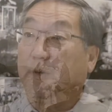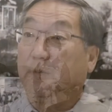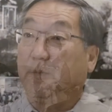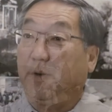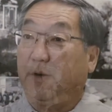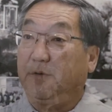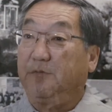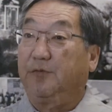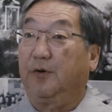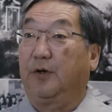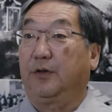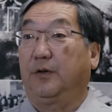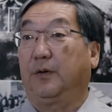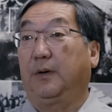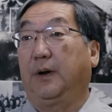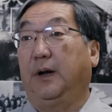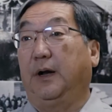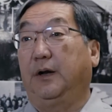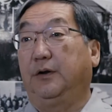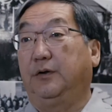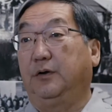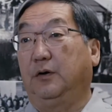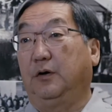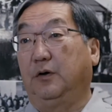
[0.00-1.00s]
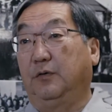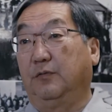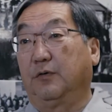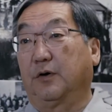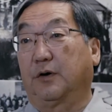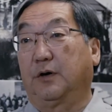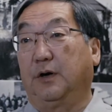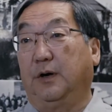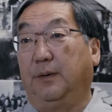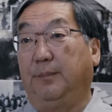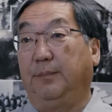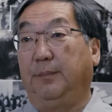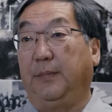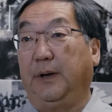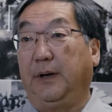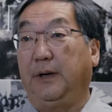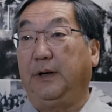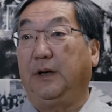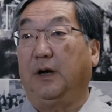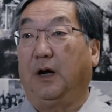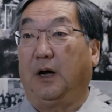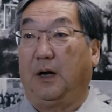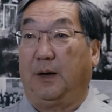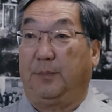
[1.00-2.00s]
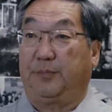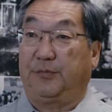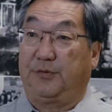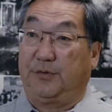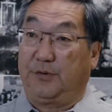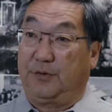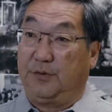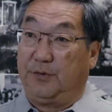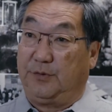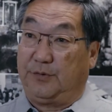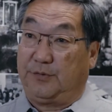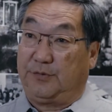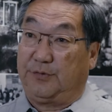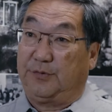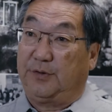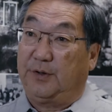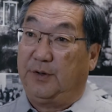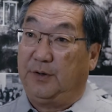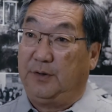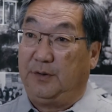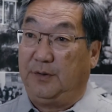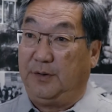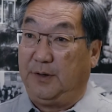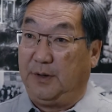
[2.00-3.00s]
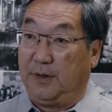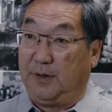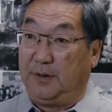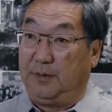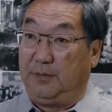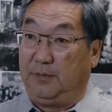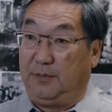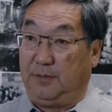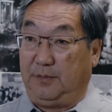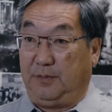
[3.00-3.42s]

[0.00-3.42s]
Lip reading: grandfather had to overcome many obstacles that